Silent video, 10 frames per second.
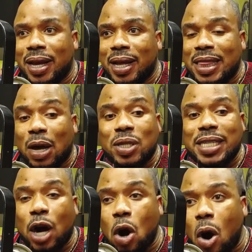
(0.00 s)
There was
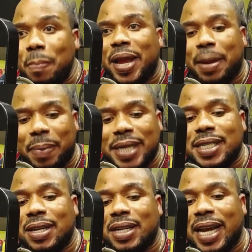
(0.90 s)
a comic
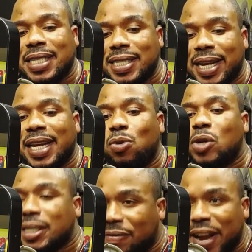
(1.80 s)
person that said he
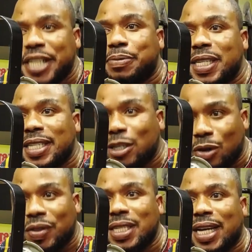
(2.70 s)
was the vice president
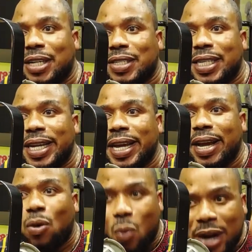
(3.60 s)
of this country,
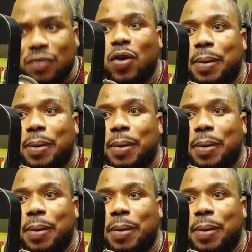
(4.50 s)
went for a